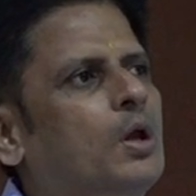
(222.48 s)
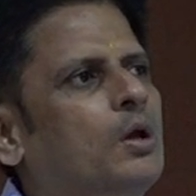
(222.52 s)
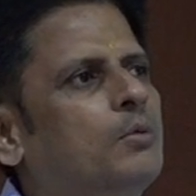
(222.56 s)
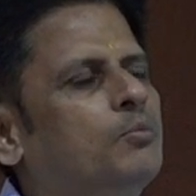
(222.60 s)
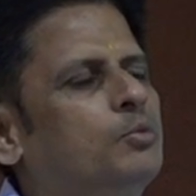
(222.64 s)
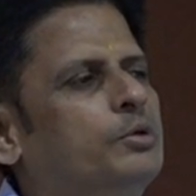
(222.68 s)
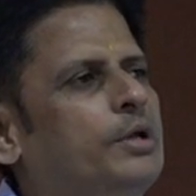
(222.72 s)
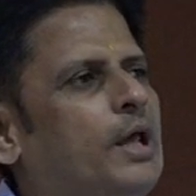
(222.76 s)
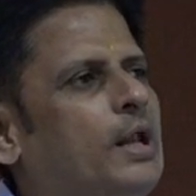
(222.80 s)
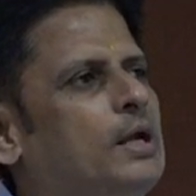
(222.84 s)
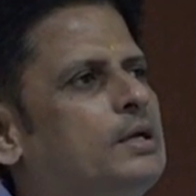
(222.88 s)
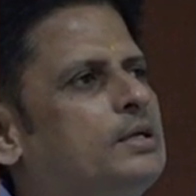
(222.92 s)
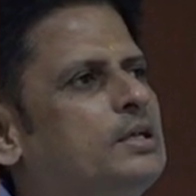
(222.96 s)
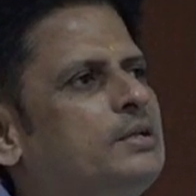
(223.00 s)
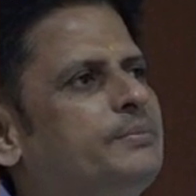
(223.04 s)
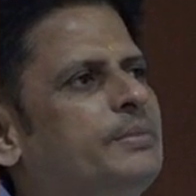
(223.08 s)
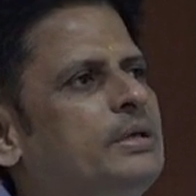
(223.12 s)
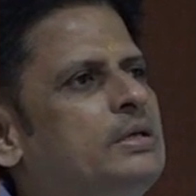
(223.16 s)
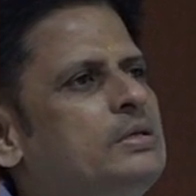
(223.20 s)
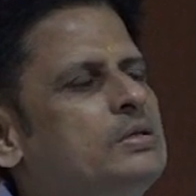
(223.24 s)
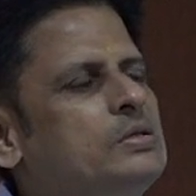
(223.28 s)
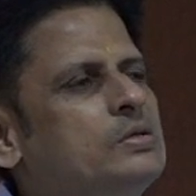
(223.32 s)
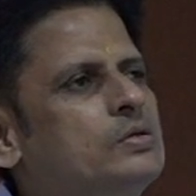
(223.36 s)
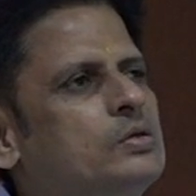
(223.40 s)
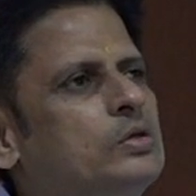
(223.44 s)
Morality
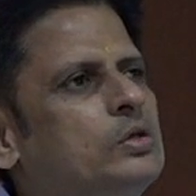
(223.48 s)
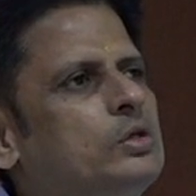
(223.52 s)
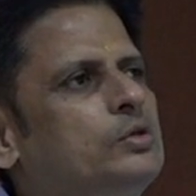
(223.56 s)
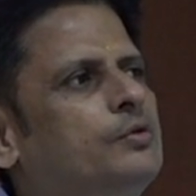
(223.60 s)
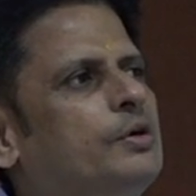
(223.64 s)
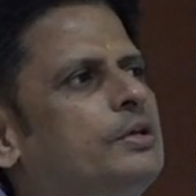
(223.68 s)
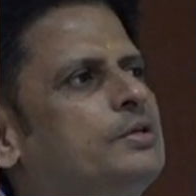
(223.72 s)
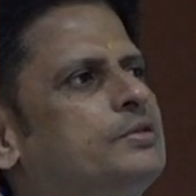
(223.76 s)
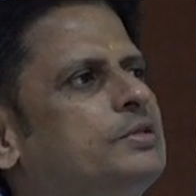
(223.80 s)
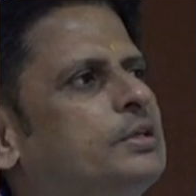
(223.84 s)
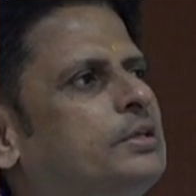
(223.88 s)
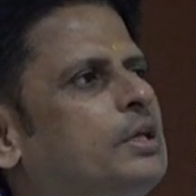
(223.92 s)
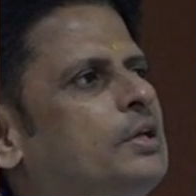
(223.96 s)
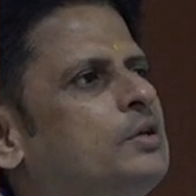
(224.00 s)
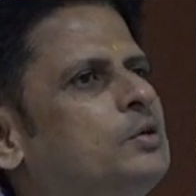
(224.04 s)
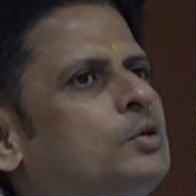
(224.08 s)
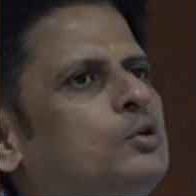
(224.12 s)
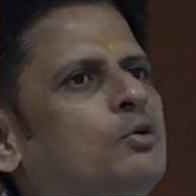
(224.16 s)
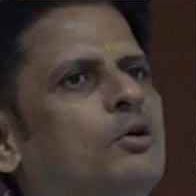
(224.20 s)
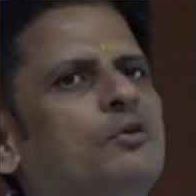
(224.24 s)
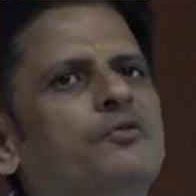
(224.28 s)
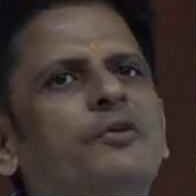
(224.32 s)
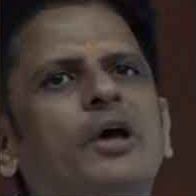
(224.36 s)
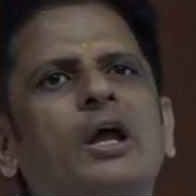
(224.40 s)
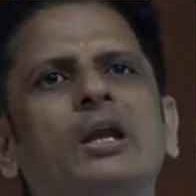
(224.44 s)
means you are sticking to
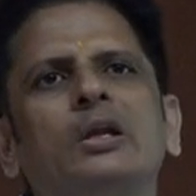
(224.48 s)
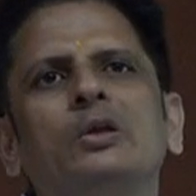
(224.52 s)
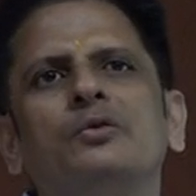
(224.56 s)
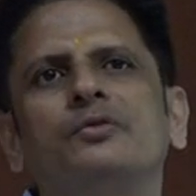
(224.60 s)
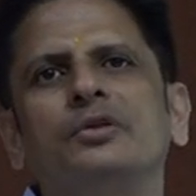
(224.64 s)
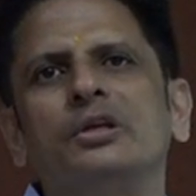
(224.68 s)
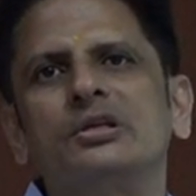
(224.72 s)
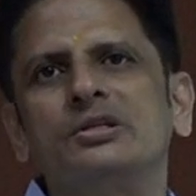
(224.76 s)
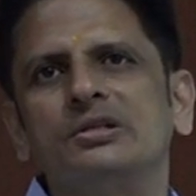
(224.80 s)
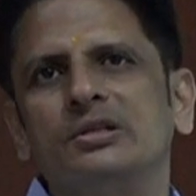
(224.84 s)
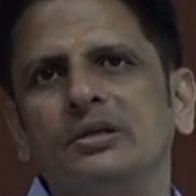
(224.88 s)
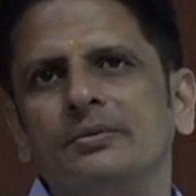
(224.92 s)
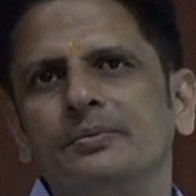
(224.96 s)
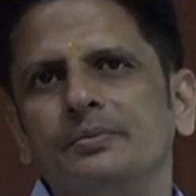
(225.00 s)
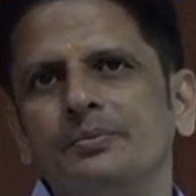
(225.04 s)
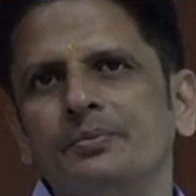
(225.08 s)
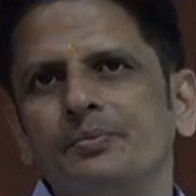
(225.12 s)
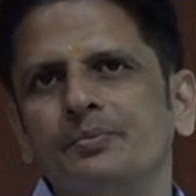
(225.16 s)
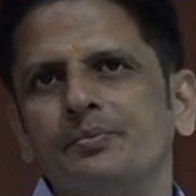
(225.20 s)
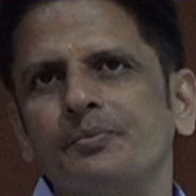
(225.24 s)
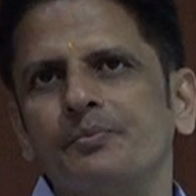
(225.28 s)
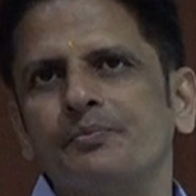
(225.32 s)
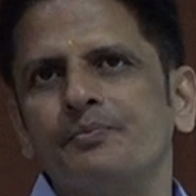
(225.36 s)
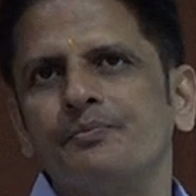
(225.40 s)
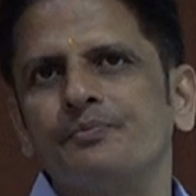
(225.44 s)
your value system
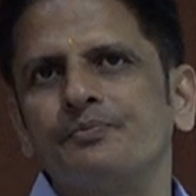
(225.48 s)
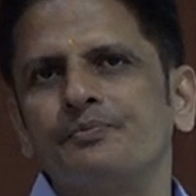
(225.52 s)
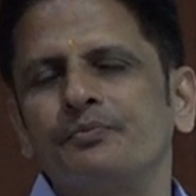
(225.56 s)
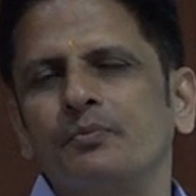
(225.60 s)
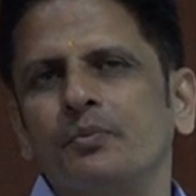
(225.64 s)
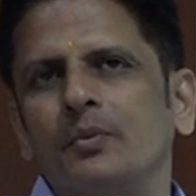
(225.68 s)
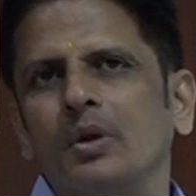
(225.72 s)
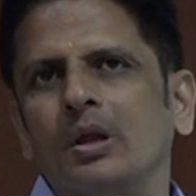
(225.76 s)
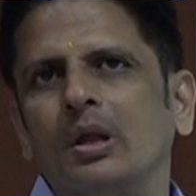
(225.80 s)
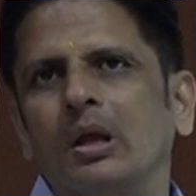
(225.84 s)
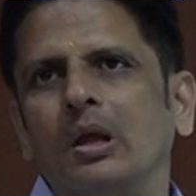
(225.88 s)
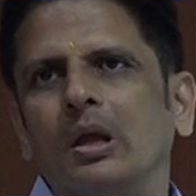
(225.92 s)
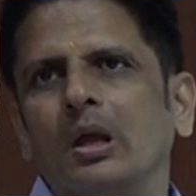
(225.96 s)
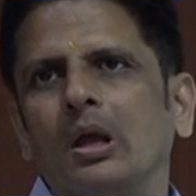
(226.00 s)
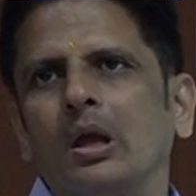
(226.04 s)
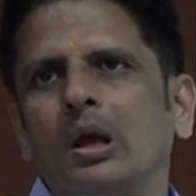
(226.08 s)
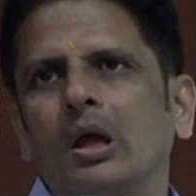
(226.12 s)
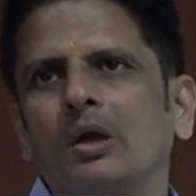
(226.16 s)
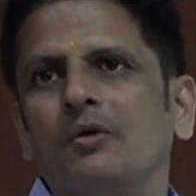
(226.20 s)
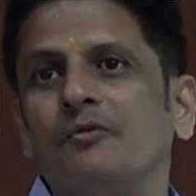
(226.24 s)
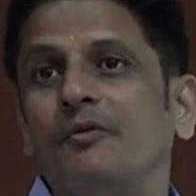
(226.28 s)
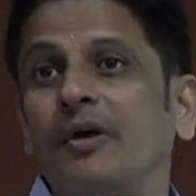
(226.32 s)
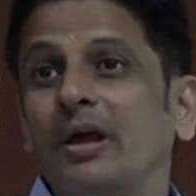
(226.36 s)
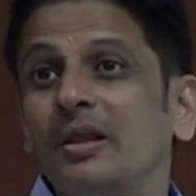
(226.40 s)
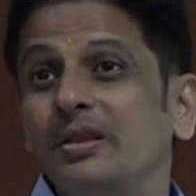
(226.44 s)

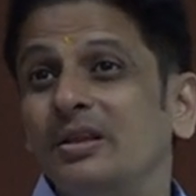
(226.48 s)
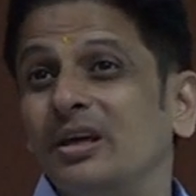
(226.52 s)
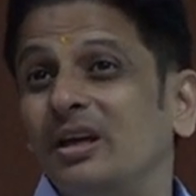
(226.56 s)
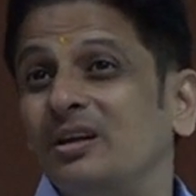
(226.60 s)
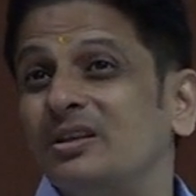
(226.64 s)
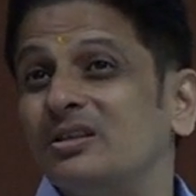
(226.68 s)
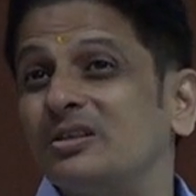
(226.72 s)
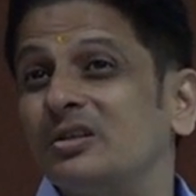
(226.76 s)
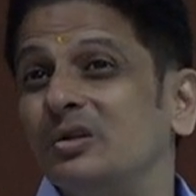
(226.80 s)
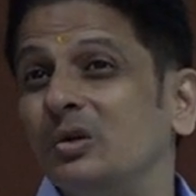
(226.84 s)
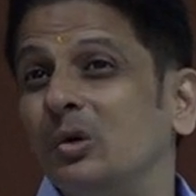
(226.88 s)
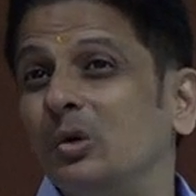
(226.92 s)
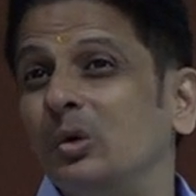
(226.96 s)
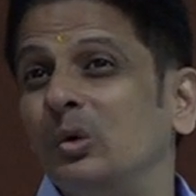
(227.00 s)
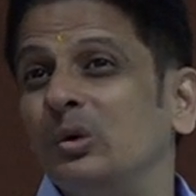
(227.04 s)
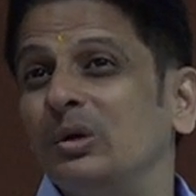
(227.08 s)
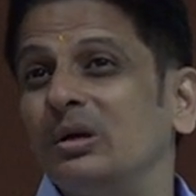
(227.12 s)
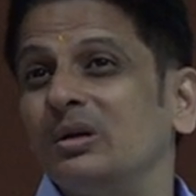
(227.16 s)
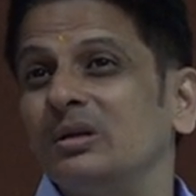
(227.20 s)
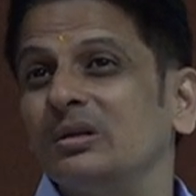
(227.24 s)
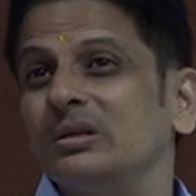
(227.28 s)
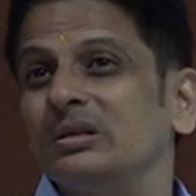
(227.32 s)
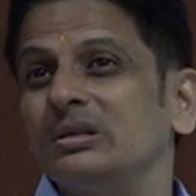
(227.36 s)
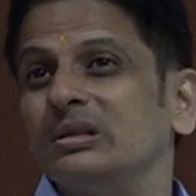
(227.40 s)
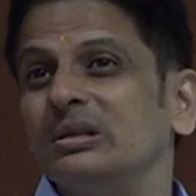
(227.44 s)
when there is no
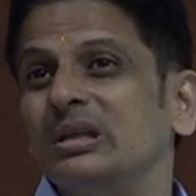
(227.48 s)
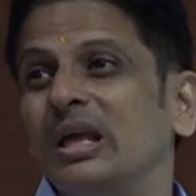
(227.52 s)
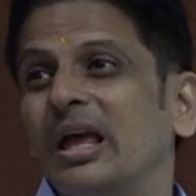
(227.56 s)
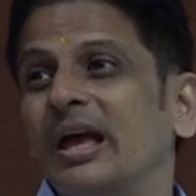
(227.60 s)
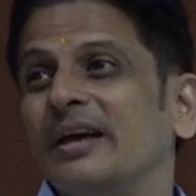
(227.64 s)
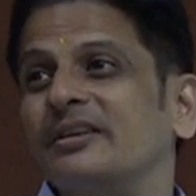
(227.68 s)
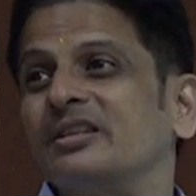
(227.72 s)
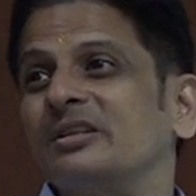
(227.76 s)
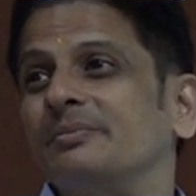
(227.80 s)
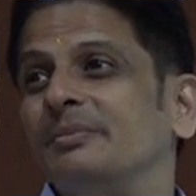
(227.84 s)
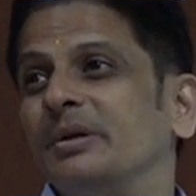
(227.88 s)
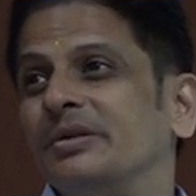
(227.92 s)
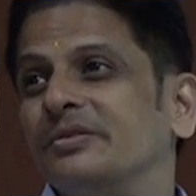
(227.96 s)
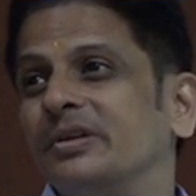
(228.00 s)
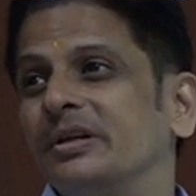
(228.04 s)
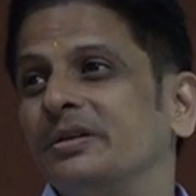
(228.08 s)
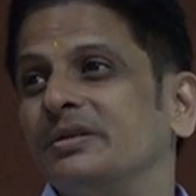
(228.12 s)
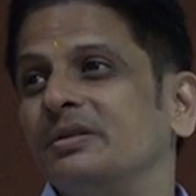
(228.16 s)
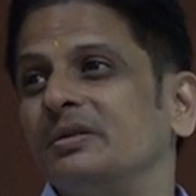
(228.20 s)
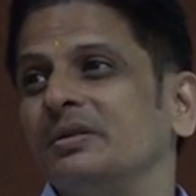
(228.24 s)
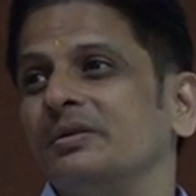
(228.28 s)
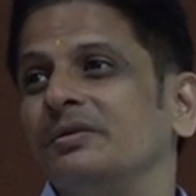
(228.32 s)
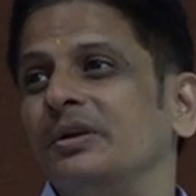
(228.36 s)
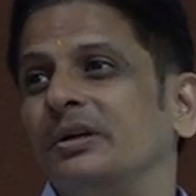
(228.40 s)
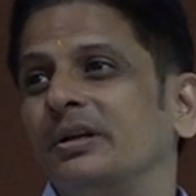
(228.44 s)
explicit
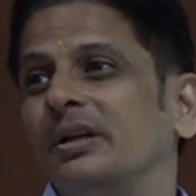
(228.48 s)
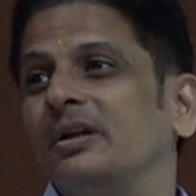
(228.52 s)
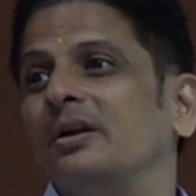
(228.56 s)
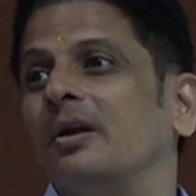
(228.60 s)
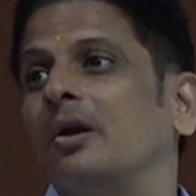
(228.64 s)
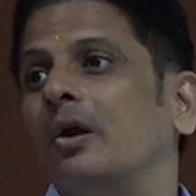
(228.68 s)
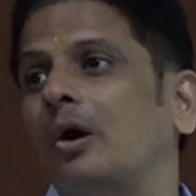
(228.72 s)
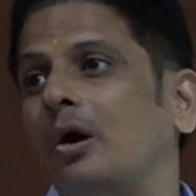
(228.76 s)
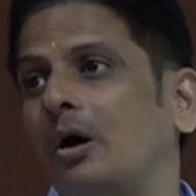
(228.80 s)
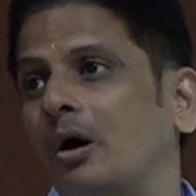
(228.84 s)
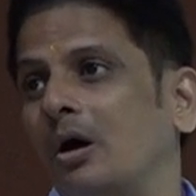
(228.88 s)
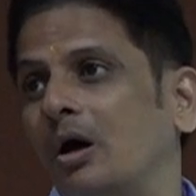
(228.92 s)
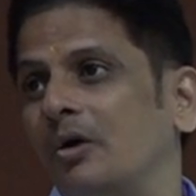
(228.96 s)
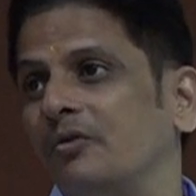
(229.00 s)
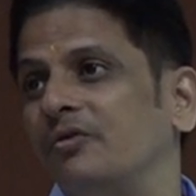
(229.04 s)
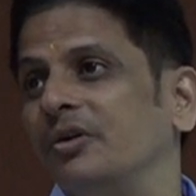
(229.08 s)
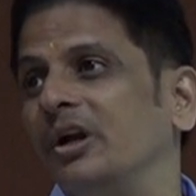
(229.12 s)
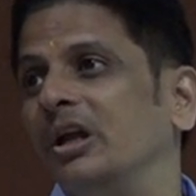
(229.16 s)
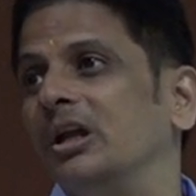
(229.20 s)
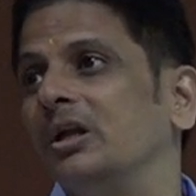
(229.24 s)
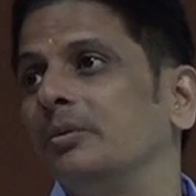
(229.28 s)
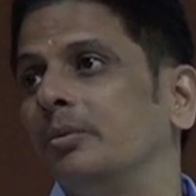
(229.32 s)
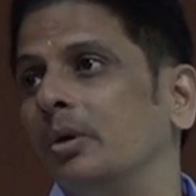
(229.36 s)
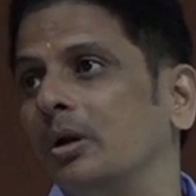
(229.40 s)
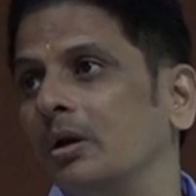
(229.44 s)
written law
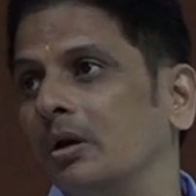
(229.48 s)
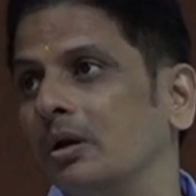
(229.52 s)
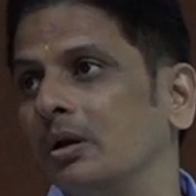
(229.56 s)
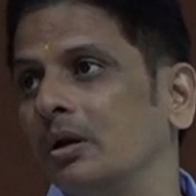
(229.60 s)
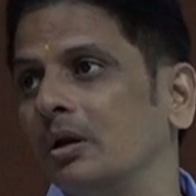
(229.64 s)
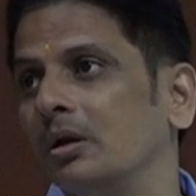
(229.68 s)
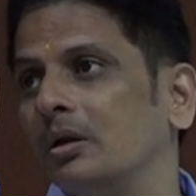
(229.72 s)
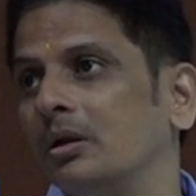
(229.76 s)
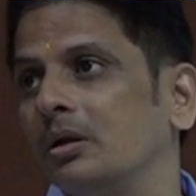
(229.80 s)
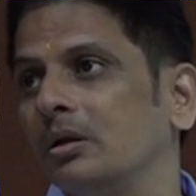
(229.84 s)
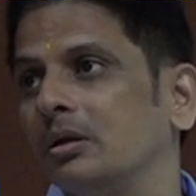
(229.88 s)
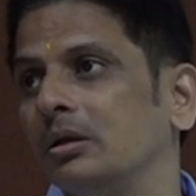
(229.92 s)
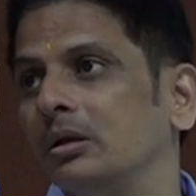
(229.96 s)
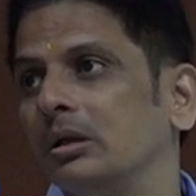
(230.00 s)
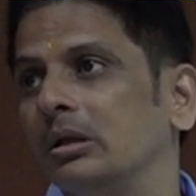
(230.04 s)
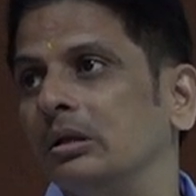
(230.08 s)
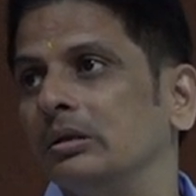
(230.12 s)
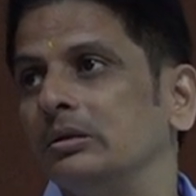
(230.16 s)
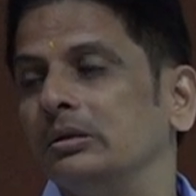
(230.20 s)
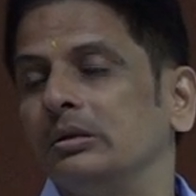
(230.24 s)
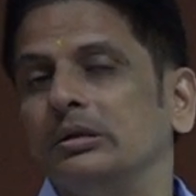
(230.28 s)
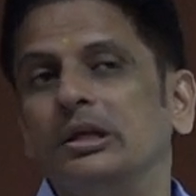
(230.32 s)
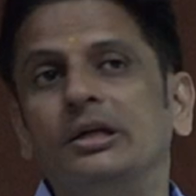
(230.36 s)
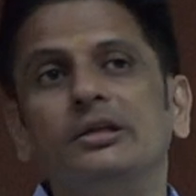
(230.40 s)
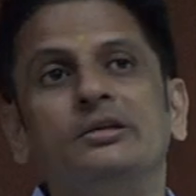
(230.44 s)
available.
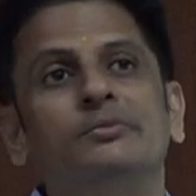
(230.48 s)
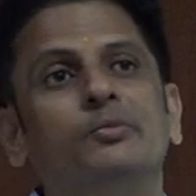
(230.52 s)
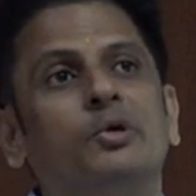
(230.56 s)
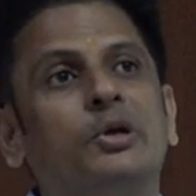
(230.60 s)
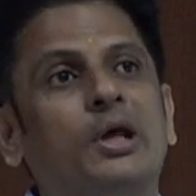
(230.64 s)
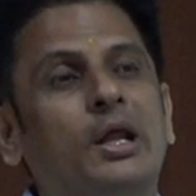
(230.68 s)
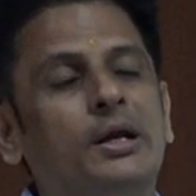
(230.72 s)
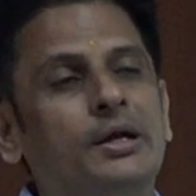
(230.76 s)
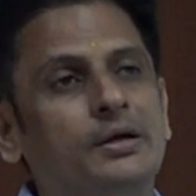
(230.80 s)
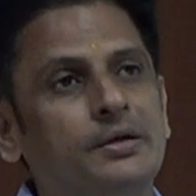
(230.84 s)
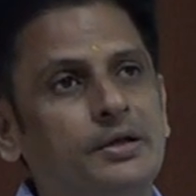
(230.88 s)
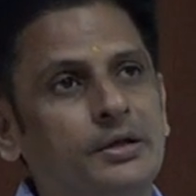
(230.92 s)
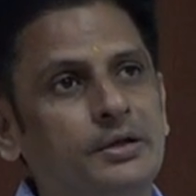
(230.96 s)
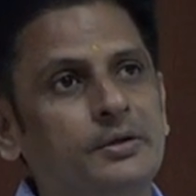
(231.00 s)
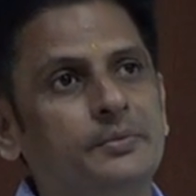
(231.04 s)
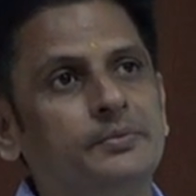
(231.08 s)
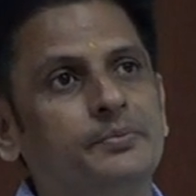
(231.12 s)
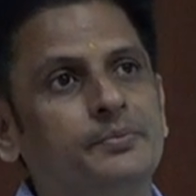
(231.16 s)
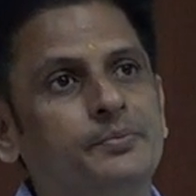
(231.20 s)
That is morality.